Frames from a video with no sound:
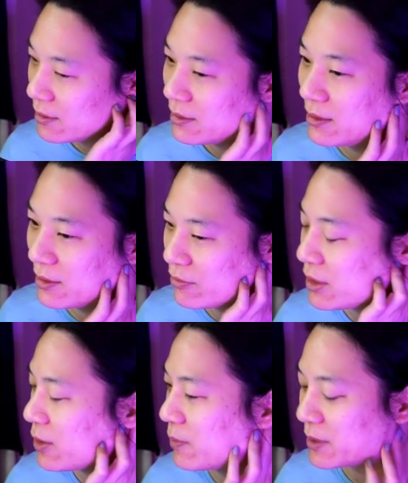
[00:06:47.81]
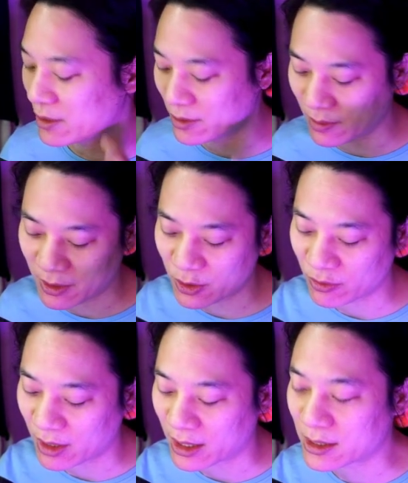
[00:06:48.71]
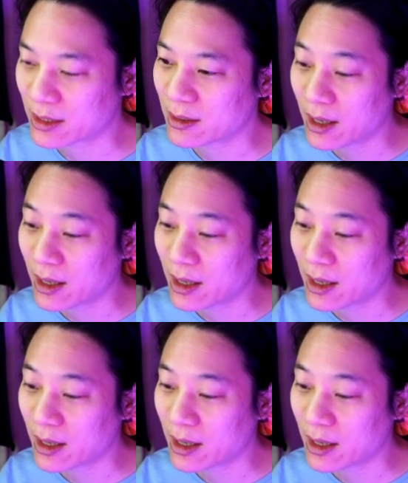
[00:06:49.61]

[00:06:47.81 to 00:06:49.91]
I really hope it's not dementia related.